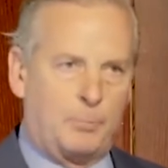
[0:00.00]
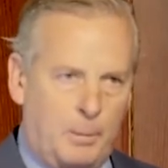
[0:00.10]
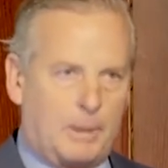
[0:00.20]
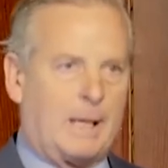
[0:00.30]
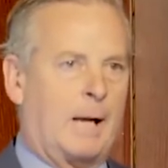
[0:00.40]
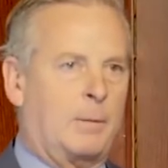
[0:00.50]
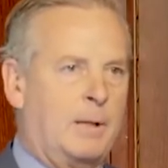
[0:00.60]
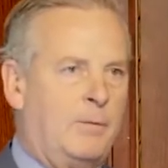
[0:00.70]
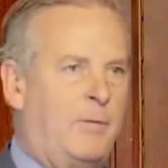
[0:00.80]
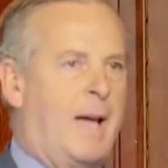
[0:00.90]
public
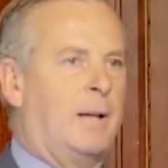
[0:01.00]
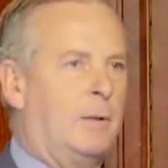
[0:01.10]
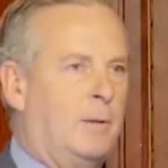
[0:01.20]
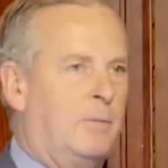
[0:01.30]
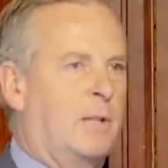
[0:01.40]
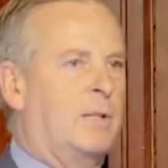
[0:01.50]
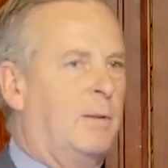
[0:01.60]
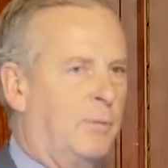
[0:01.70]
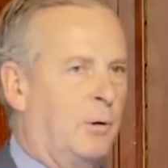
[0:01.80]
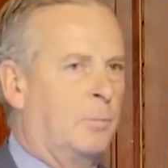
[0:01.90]
equity value
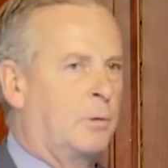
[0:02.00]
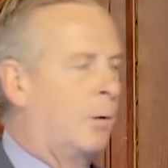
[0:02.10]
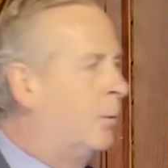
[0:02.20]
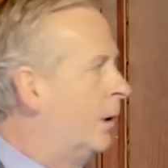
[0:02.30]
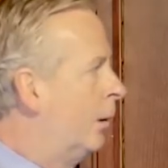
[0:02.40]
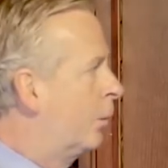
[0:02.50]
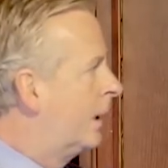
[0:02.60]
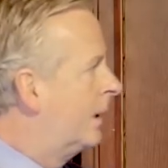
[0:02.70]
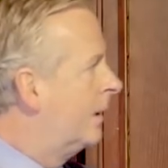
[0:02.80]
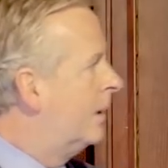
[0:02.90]
investing firm. So we are
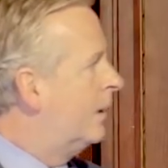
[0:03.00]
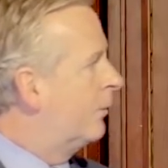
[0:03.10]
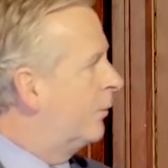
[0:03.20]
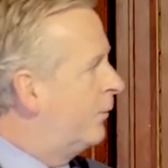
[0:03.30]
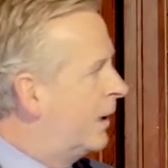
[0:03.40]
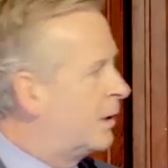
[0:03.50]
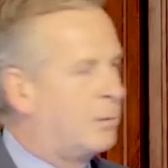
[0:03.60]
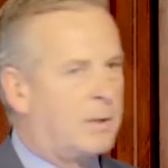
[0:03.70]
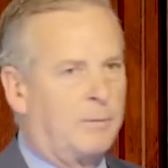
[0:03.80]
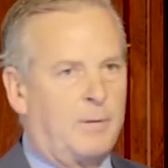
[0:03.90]
looking for very
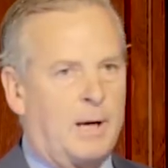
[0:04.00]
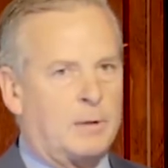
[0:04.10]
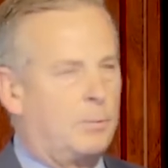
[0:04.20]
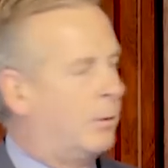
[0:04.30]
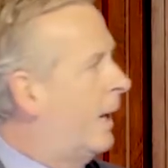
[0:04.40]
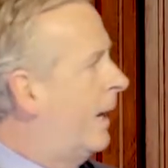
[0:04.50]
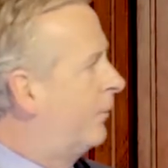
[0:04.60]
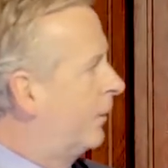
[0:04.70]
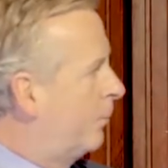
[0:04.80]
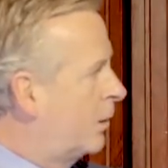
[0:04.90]
specific values. We'll
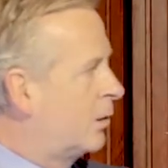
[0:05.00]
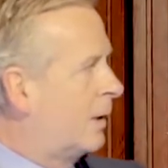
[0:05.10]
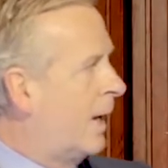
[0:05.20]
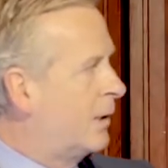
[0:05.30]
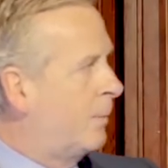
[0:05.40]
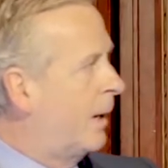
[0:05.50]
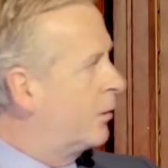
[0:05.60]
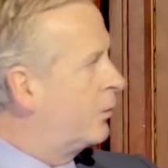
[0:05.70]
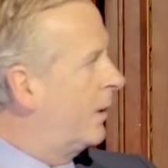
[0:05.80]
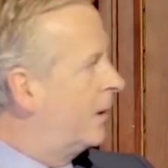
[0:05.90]
have a bunch of slides about
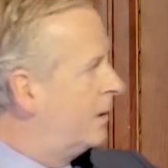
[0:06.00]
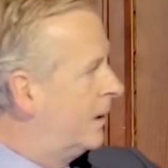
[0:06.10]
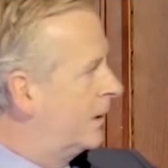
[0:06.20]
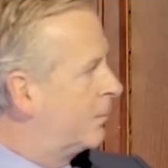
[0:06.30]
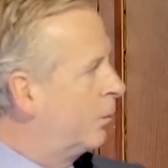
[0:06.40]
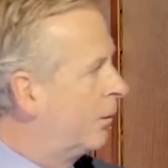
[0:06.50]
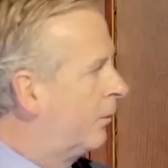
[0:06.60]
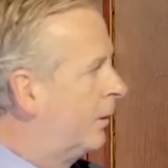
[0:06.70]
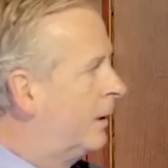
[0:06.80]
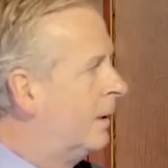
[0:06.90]
our strategy. That's
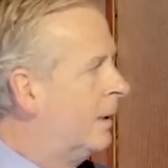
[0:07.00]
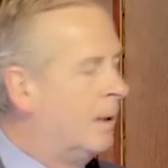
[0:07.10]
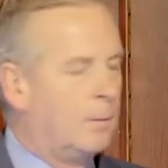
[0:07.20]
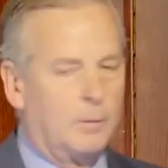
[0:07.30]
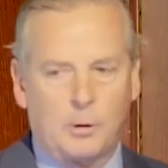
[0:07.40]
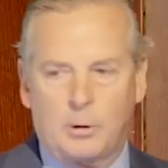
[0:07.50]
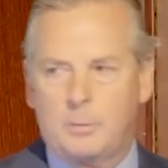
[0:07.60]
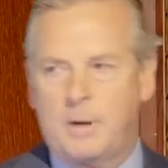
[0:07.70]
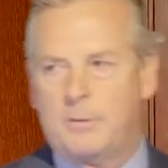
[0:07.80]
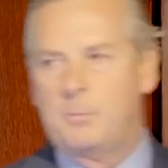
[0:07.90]
bullet three.
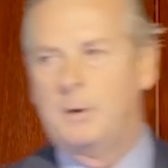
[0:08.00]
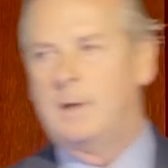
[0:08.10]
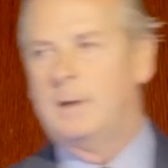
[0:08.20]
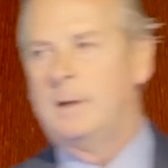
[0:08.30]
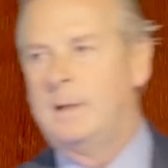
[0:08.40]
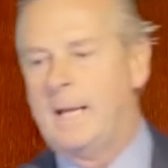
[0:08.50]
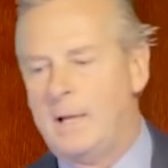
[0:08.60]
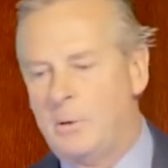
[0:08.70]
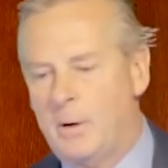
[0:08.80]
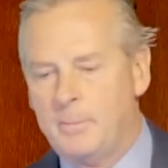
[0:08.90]
Currently, we have $1 billion in
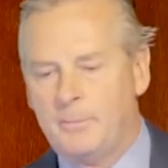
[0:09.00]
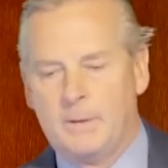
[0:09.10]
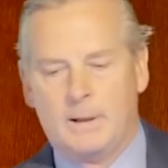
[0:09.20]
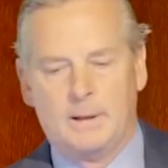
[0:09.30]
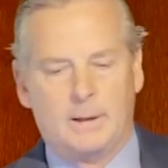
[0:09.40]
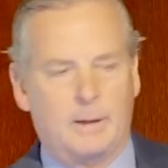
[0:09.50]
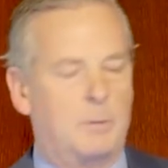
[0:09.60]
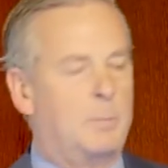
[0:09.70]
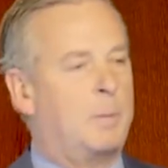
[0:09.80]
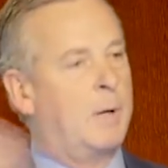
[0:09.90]
AUM.
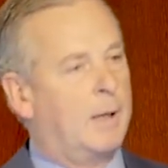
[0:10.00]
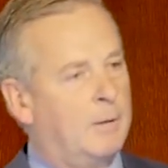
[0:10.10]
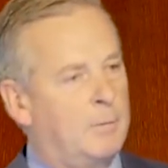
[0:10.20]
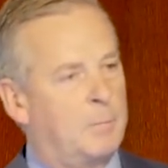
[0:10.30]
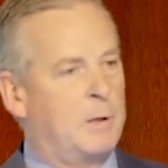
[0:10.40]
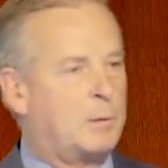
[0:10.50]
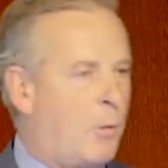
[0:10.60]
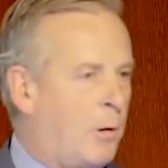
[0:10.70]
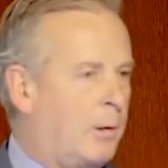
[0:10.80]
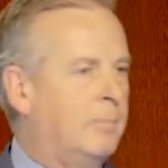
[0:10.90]
We've been bigger, we've been
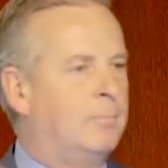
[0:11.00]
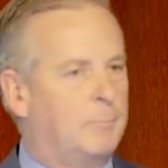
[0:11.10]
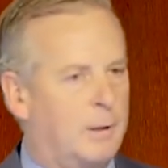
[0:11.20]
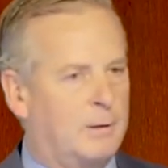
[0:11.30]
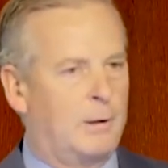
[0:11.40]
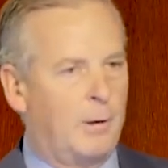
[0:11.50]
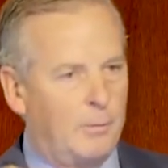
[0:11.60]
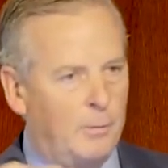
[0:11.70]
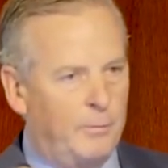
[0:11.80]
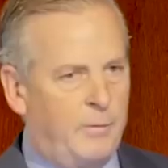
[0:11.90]
smaller, but
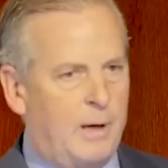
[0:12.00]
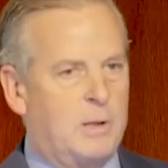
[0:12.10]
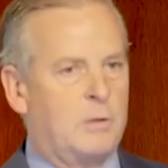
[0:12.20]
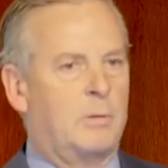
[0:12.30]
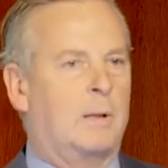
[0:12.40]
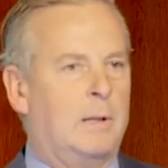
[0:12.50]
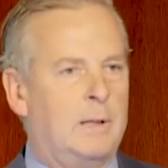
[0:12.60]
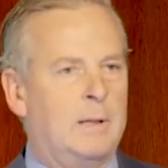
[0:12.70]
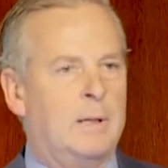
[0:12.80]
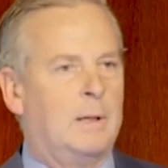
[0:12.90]
very
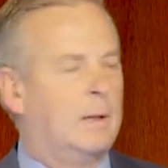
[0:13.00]
strictly